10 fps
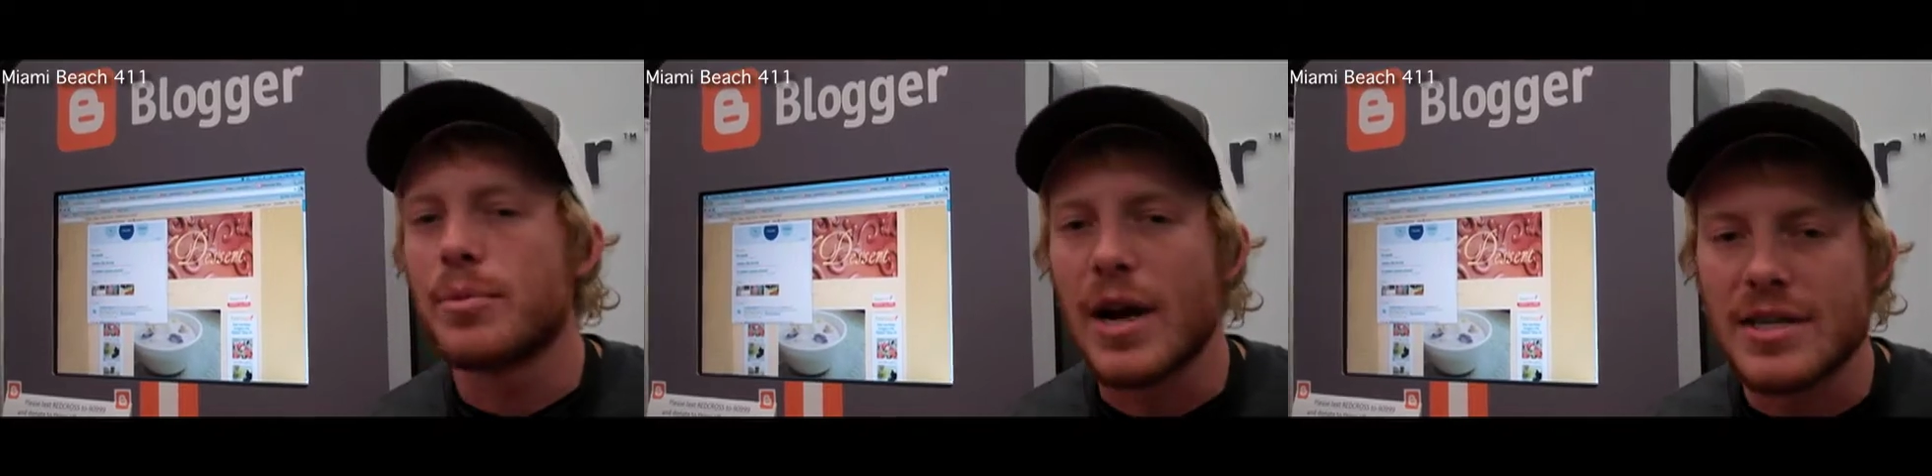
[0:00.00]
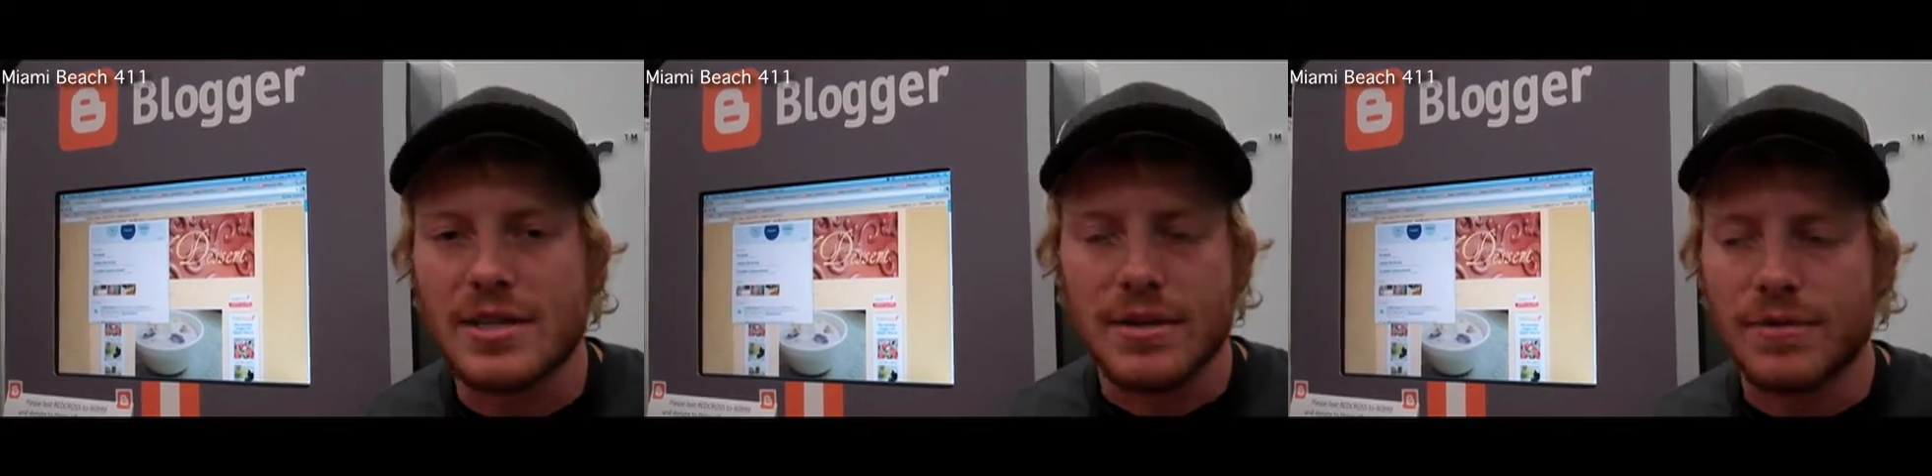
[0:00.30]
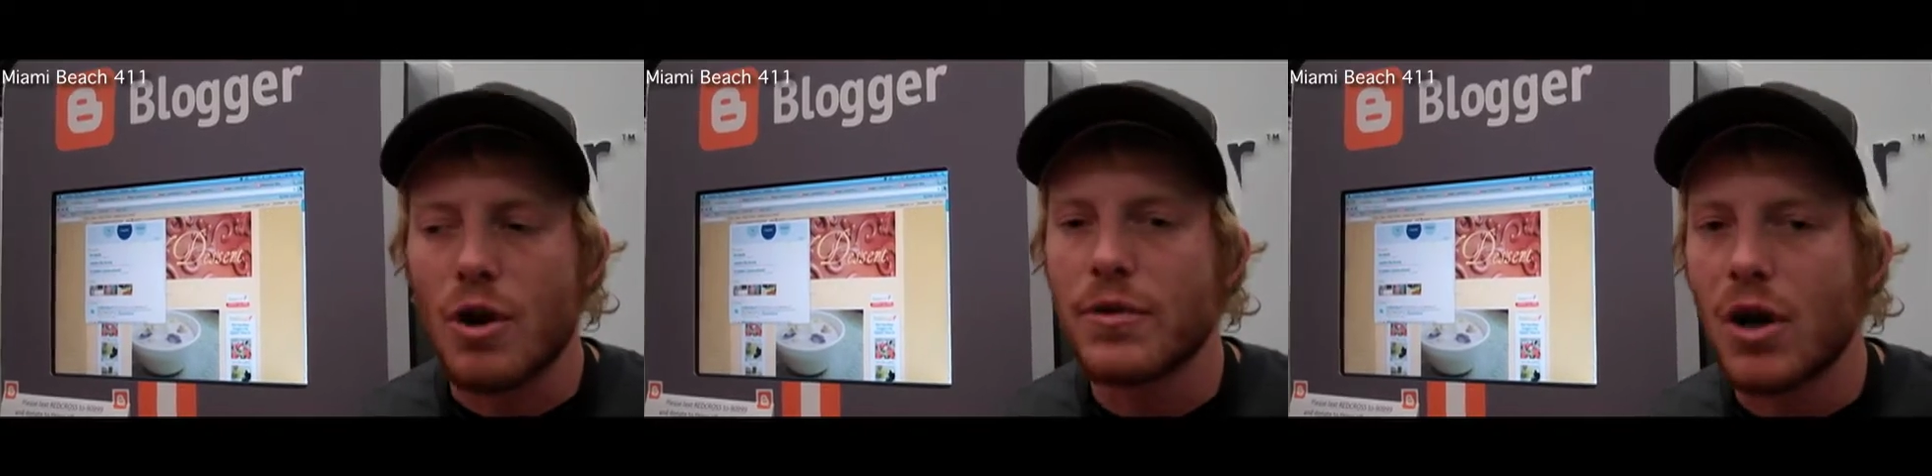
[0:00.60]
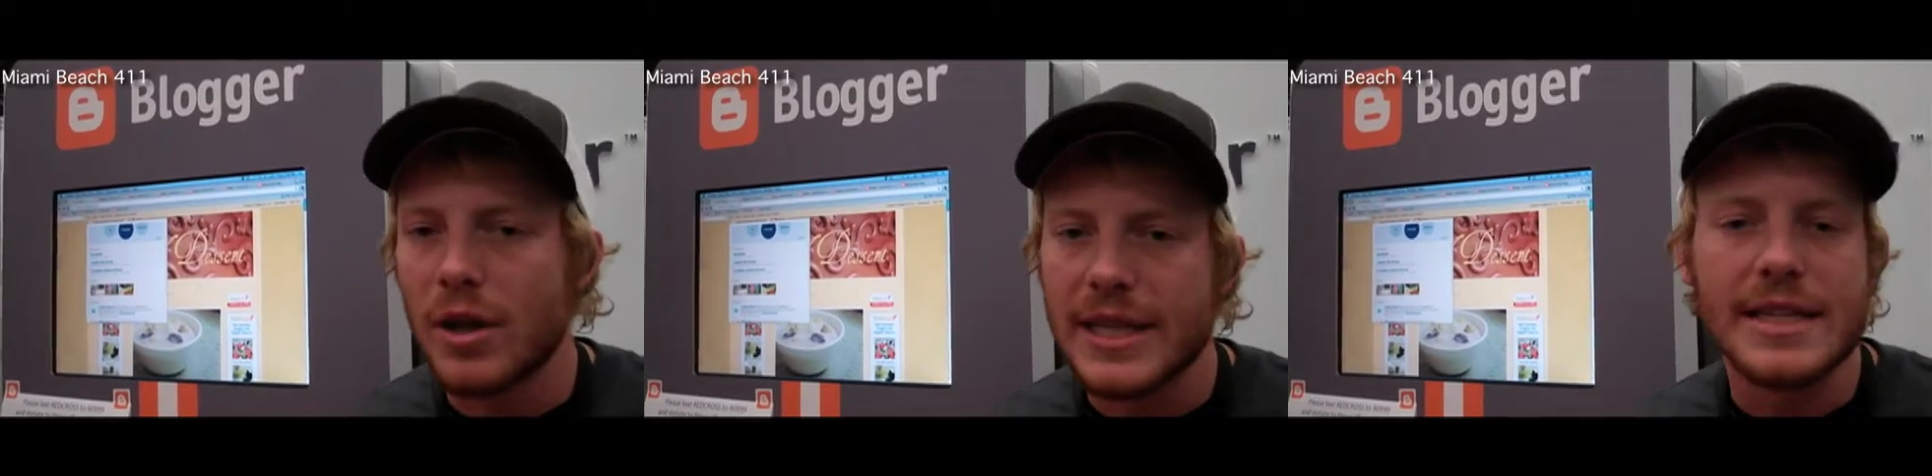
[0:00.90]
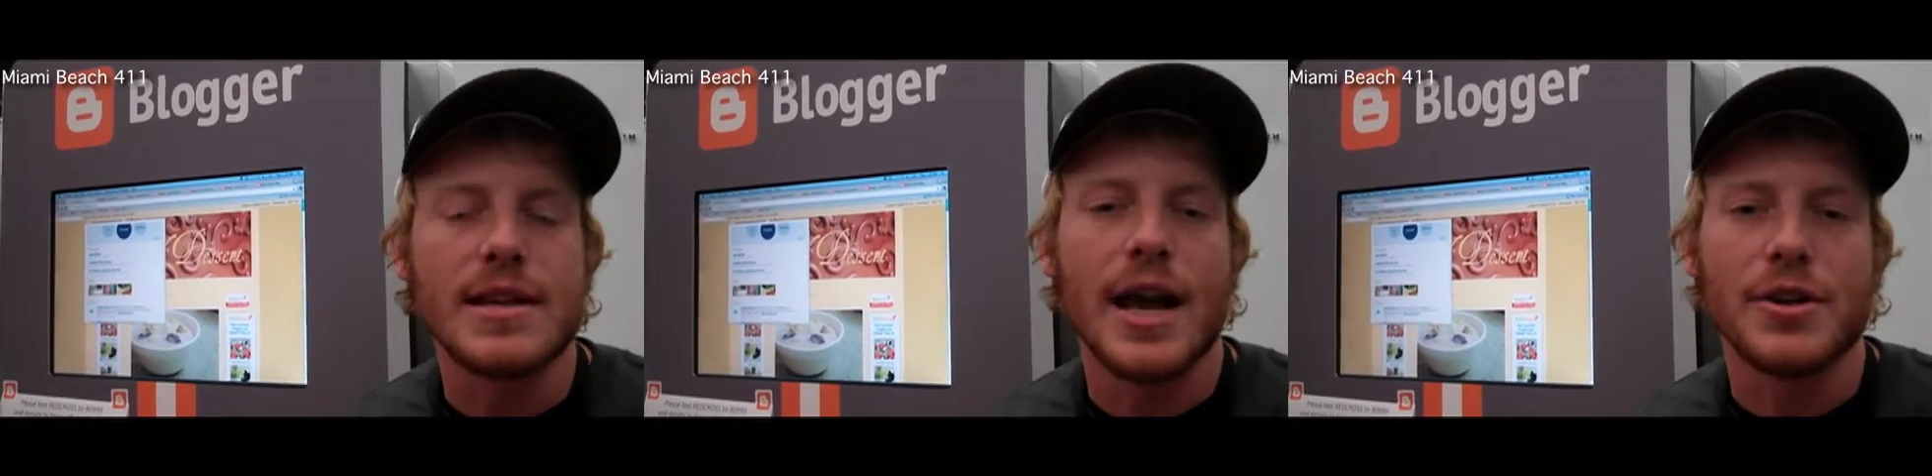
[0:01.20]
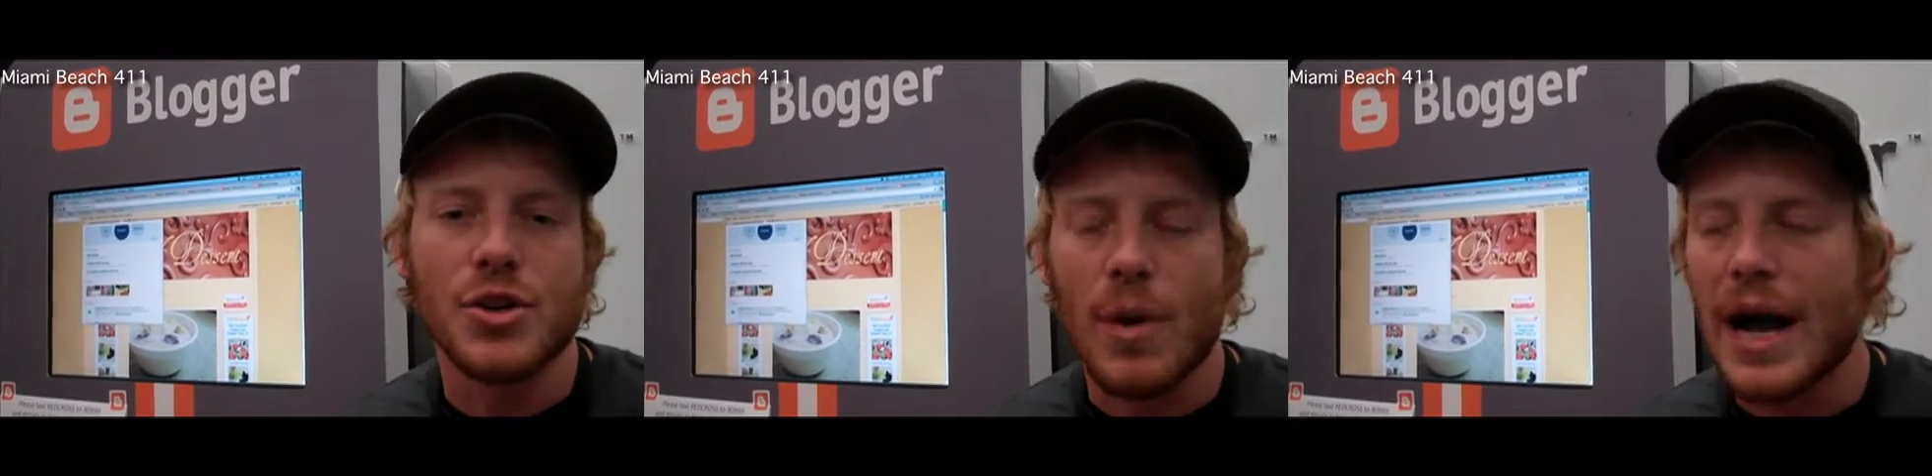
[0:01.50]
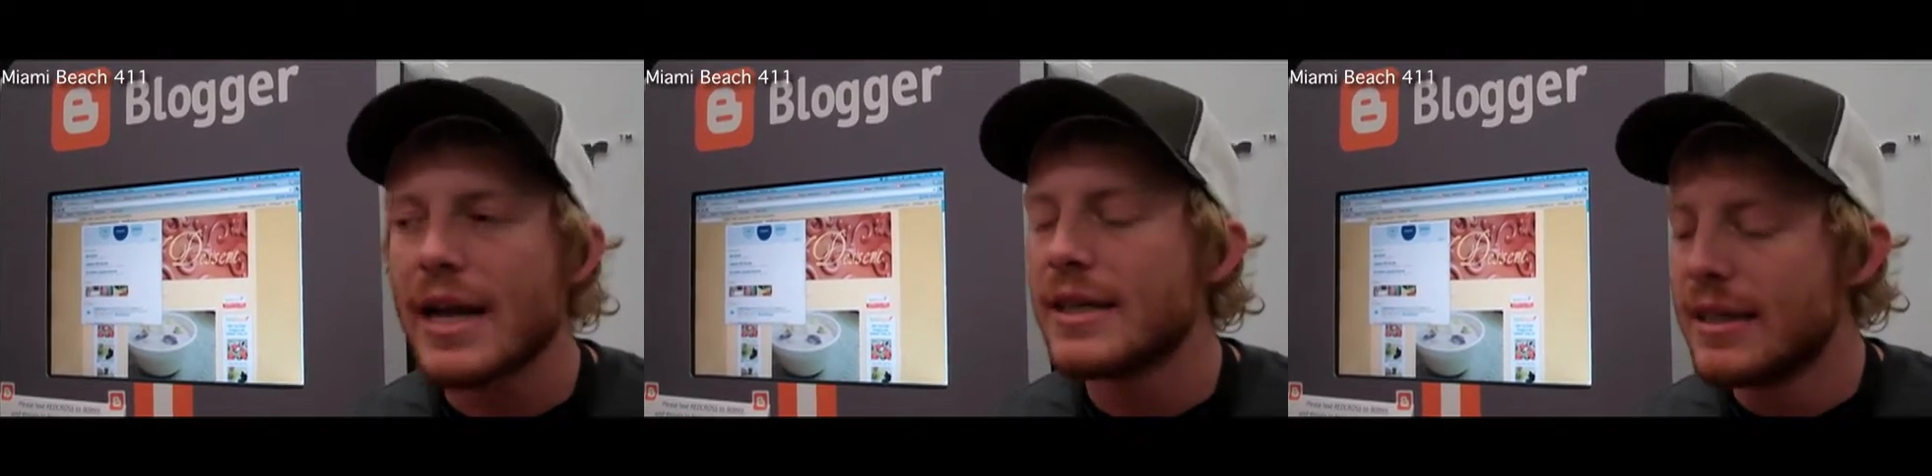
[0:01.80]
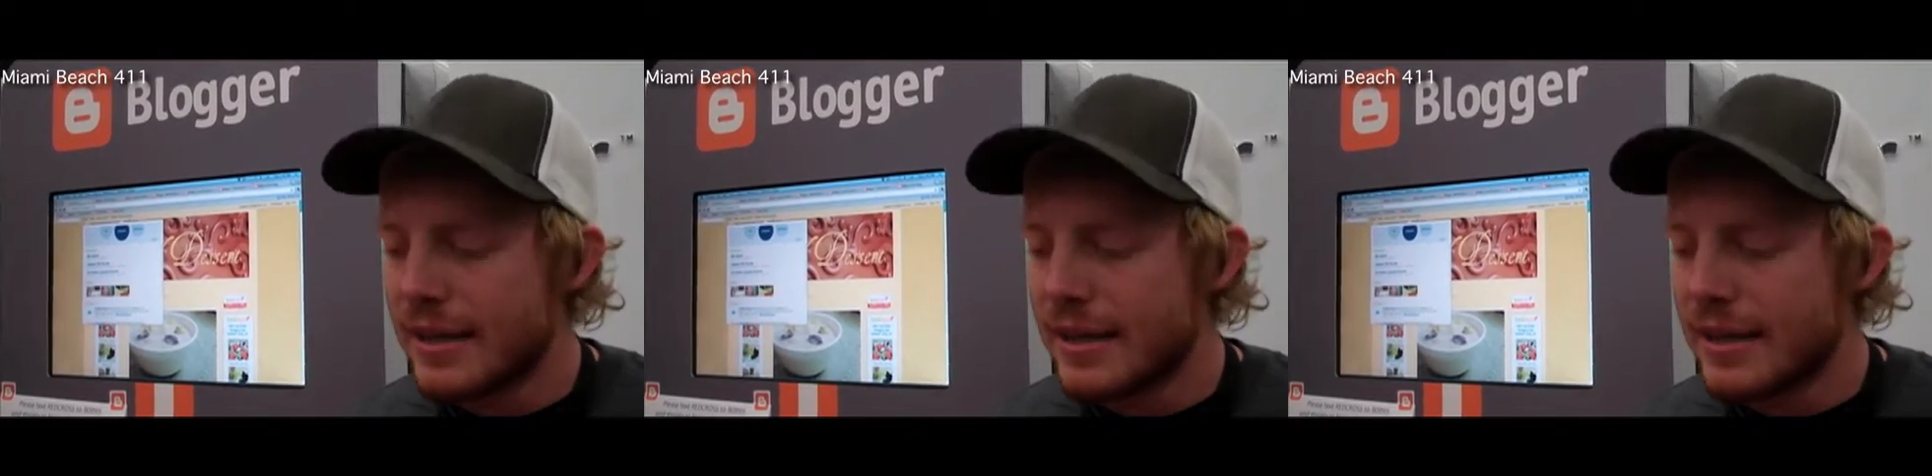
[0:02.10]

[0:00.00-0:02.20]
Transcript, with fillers: in the process of overhauling the entire UI.